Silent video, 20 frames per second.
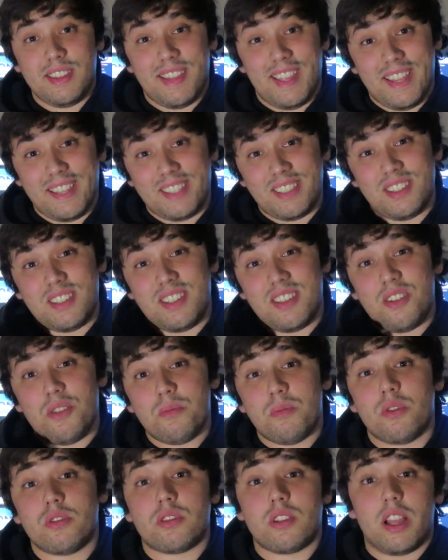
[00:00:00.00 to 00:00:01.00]
that you
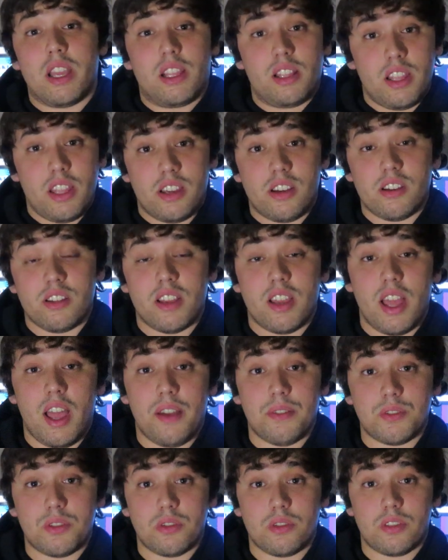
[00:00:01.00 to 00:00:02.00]
most likely are gonna
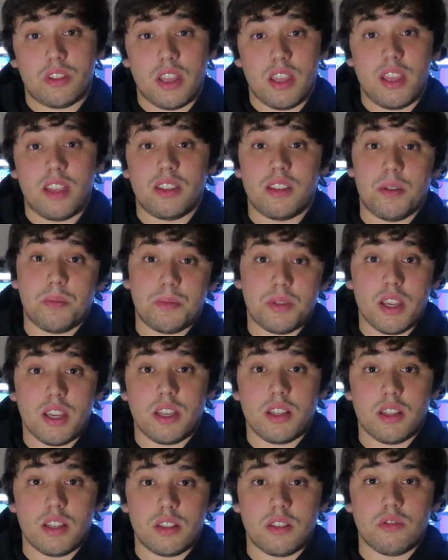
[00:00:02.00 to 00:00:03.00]
have to end up
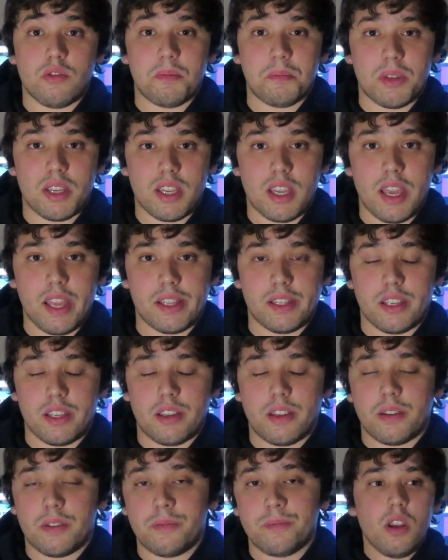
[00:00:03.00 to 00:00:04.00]
taking it to a mechanic.
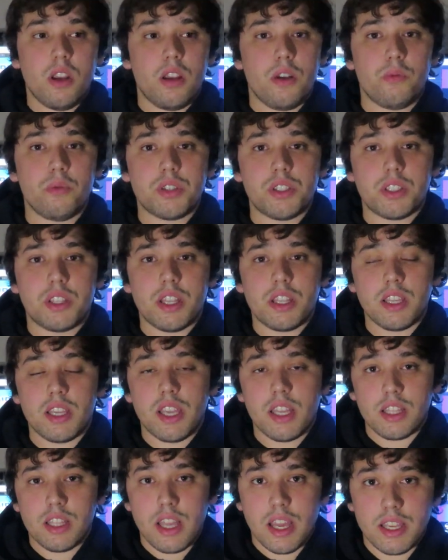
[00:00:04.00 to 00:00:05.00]
Which then
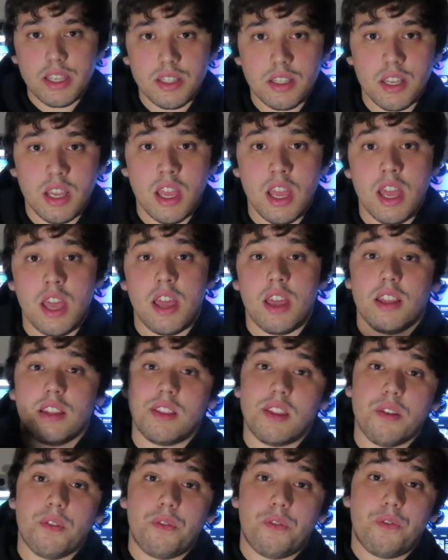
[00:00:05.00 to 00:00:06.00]
again, guys,
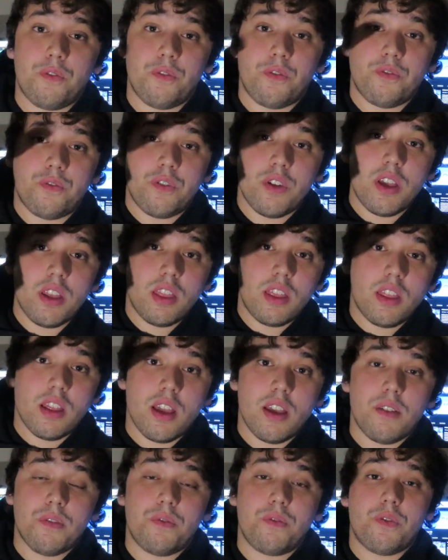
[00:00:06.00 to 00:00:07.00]
the fifth
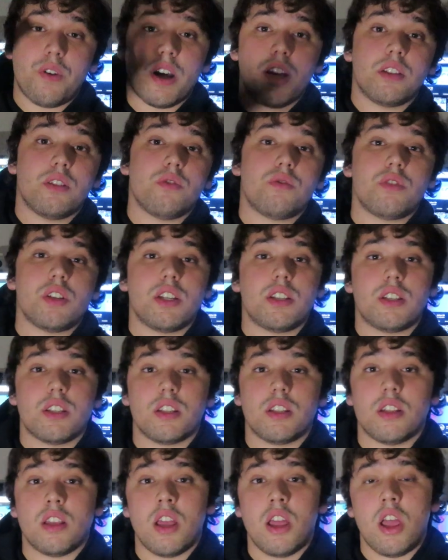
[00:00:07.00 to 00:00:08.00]
and final
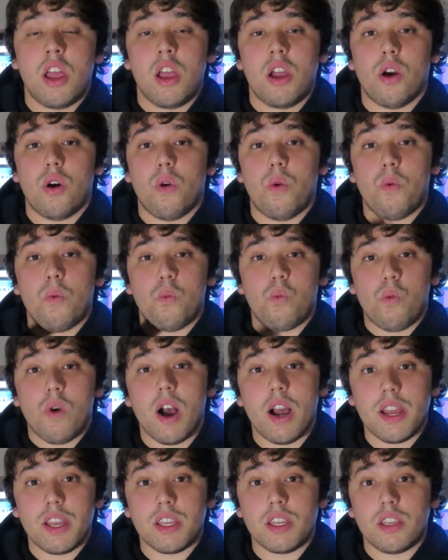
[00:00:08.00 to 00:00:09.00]
reason on
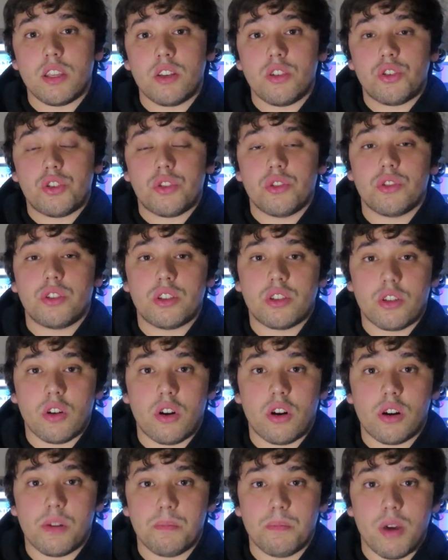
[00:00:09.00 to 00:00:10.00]
why you should
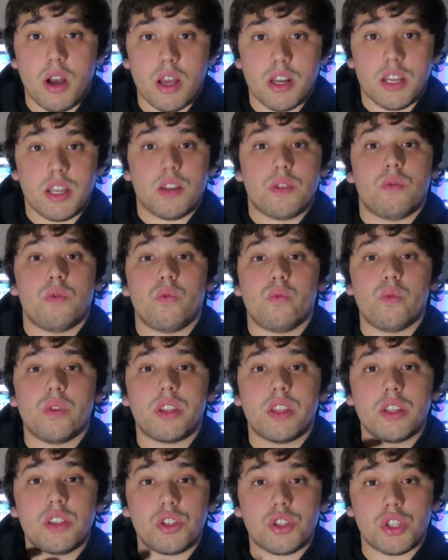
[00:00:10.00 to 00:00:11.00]
start modding
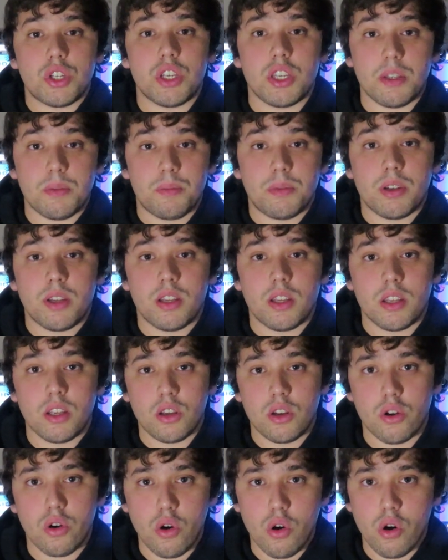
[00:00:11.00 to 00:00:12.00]
with a cheap
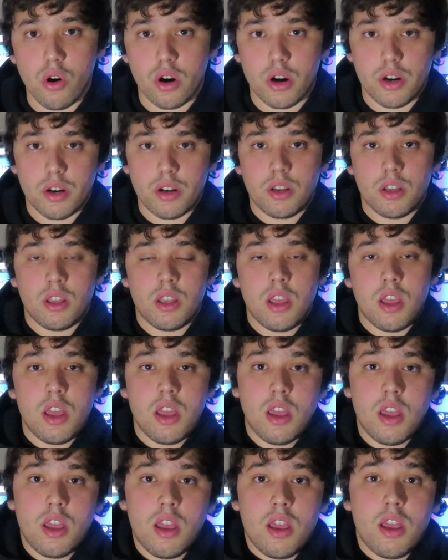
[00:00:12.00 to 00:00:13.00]
car.
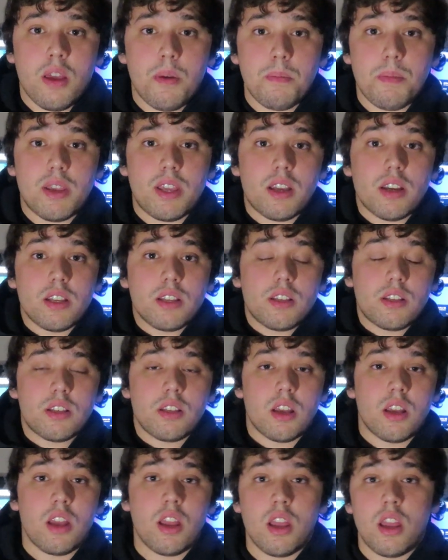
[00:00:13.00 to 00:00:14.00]
Because